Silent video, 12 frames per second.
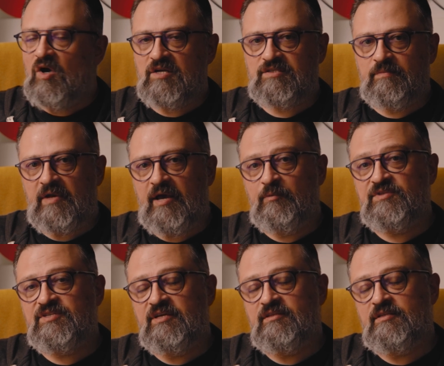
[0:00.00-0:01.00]
Awesome. And I would
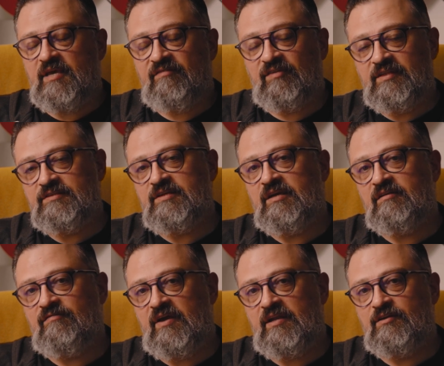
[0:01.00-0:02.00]
say definitely take
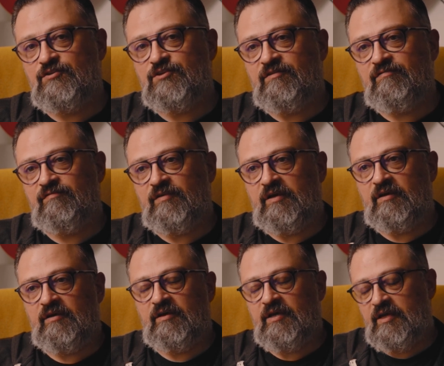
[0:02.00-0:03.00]
advantage of
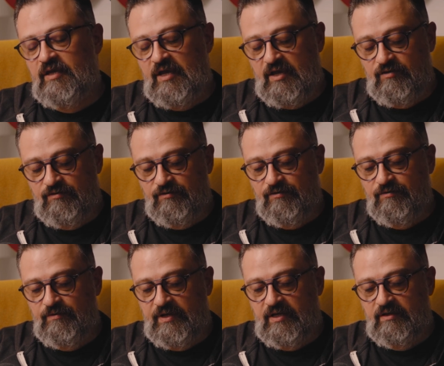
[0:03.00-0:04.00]

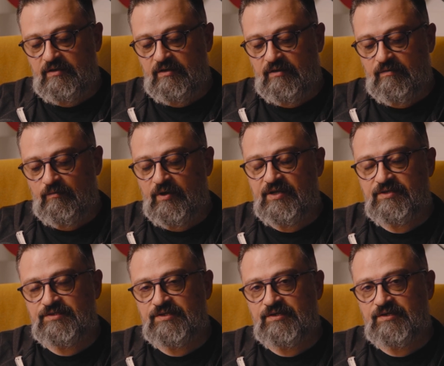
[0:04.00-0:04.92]
Andrew and what his